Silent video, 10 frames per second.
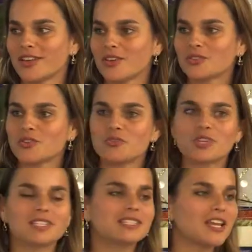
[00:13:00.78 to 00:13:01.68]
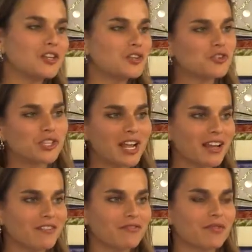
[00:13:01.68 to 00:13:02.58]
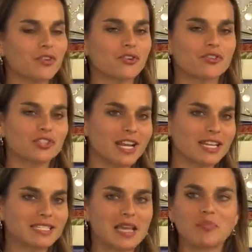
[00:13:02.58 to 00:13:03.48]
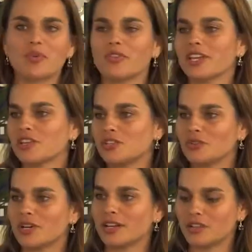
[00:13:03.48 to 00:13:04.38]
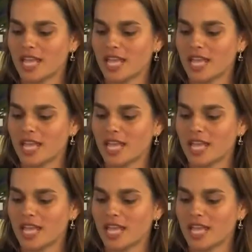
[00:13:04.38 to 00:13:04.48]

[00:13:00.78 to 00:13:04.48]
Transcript: So you can send in your genetic, your genetic sample, they can do it,